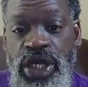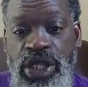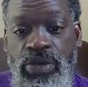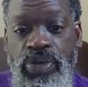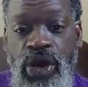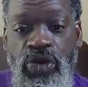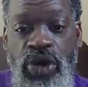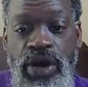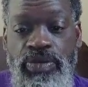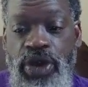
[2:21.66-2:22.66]
to blow
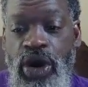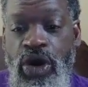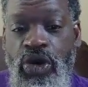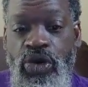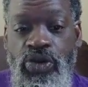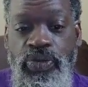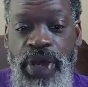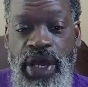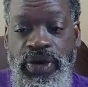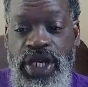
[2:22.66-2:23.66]
up your old
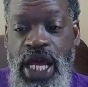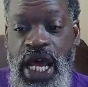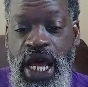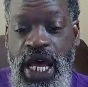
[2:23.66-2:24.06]
paradigm.